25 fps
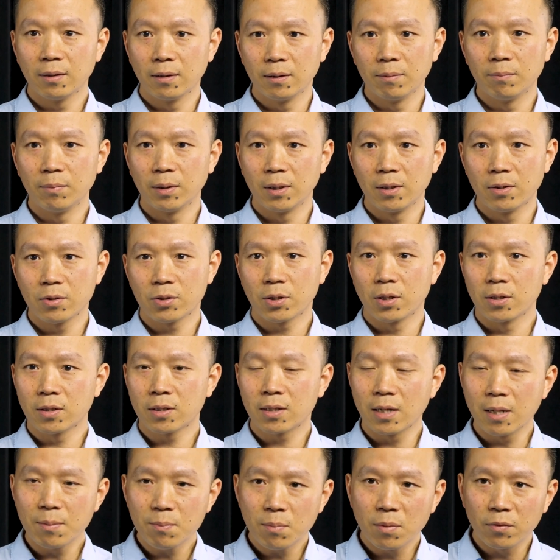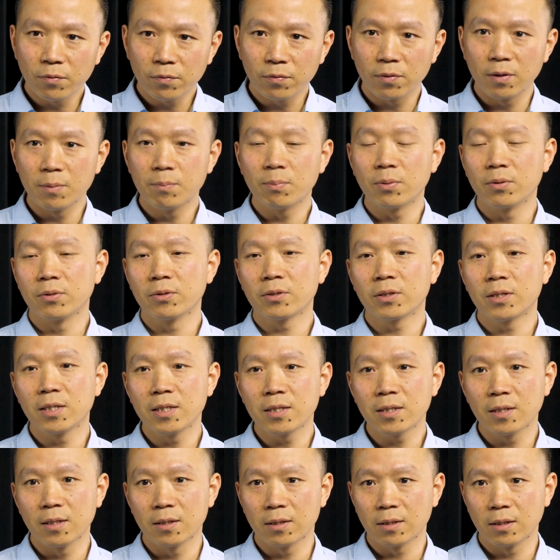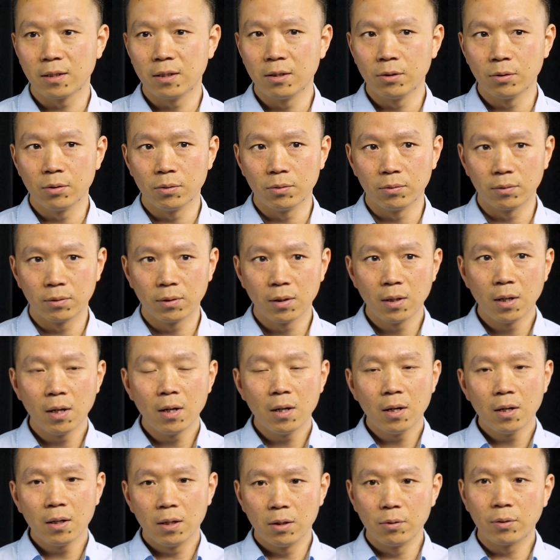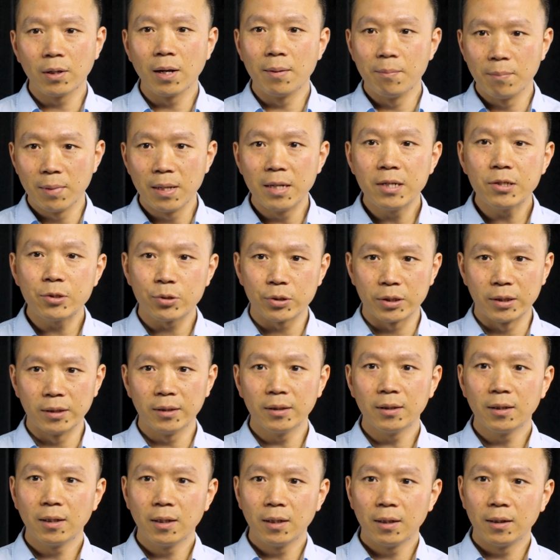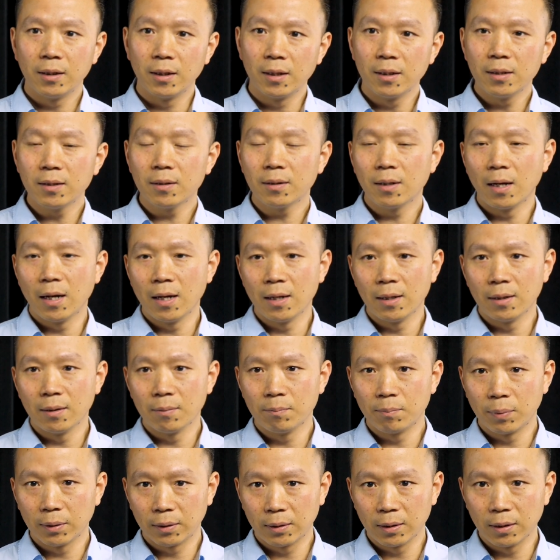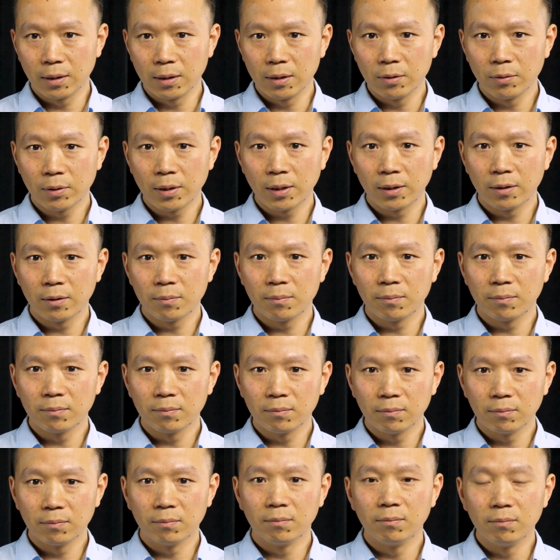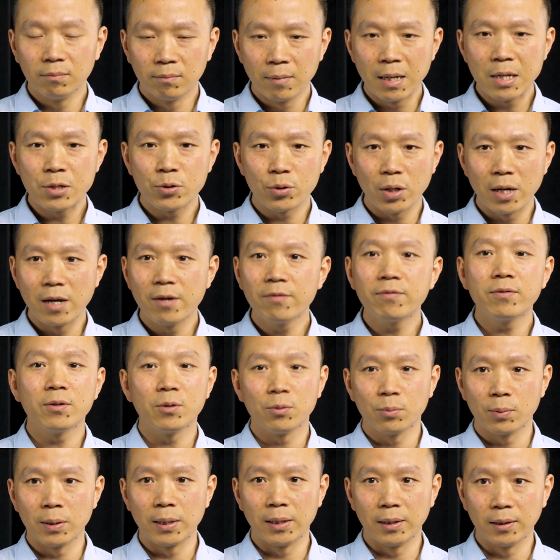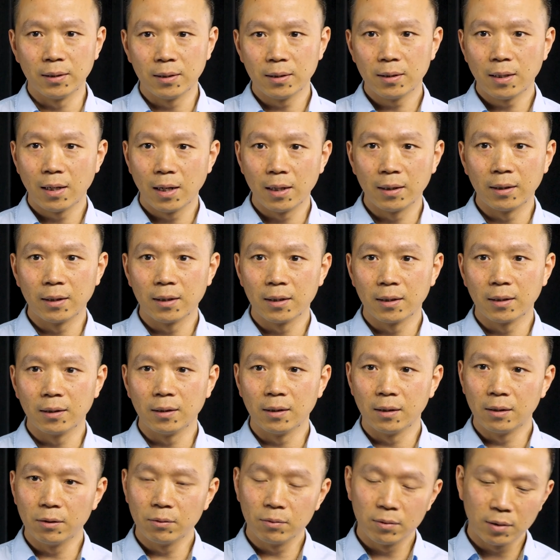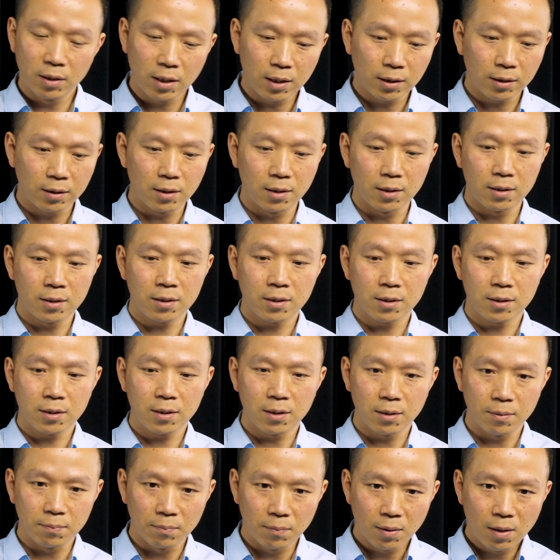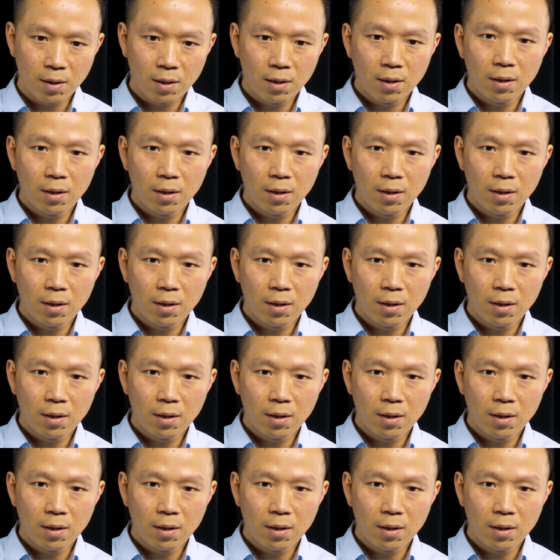because some of the processes you can measure, but you cannot measure everywhere, and you need a certain